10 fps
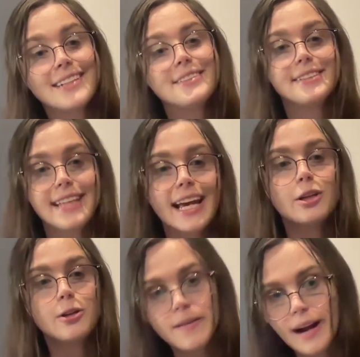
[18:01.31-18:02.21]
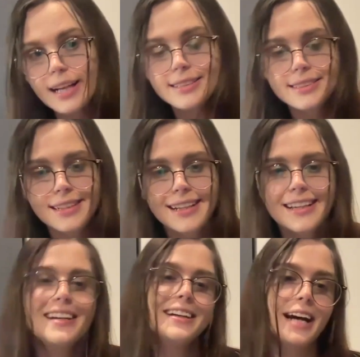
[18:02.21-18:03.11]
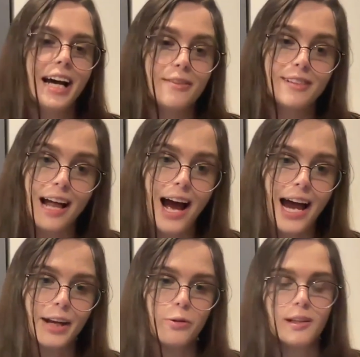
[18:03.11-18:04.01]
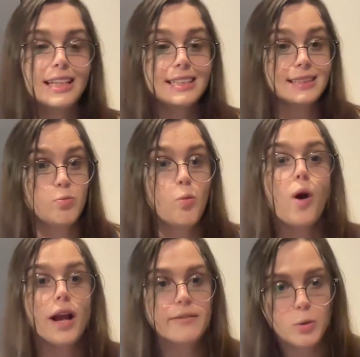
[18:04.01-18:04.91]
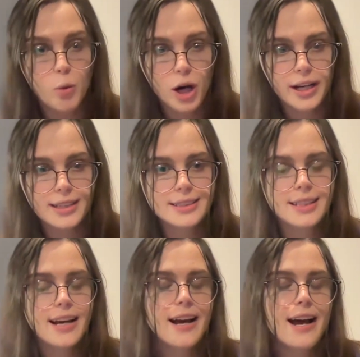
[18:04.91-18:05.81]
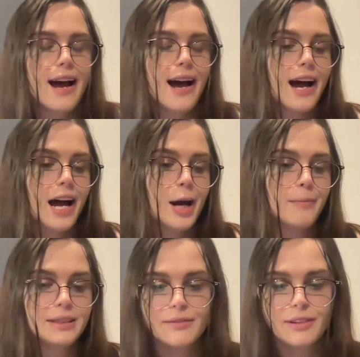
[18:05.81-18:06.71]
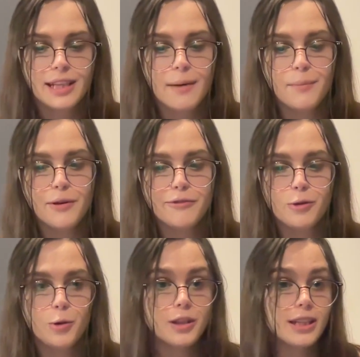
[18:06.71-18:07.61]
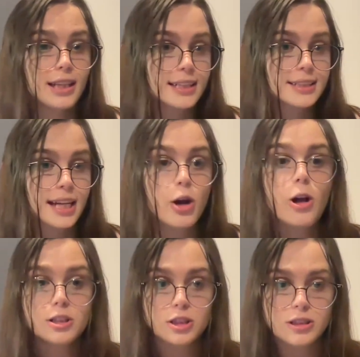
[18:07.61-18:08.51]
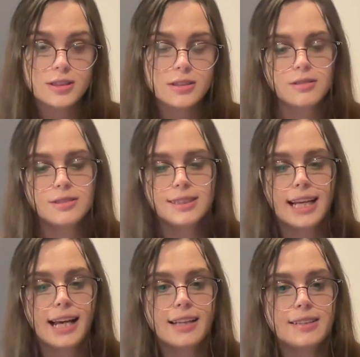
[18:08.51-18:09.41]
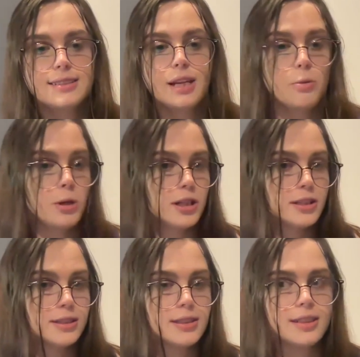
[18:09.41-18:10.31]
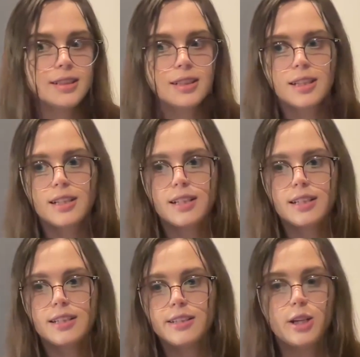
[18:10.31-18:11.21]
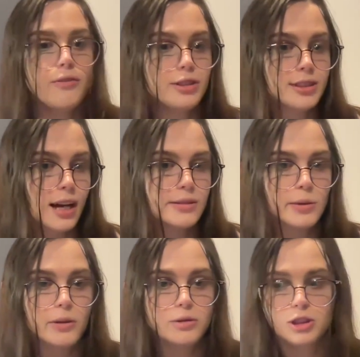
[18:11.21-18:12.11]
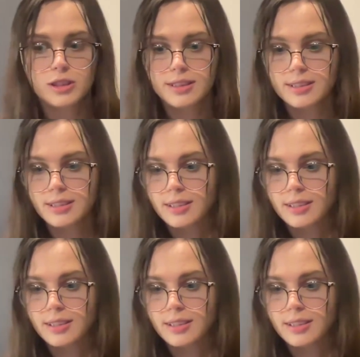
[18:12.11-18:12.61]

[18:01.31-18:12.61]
to say the correct kind of line or at least one of the words, and stuff like that. But for the like psychologist scenes, there was, a few times where it was just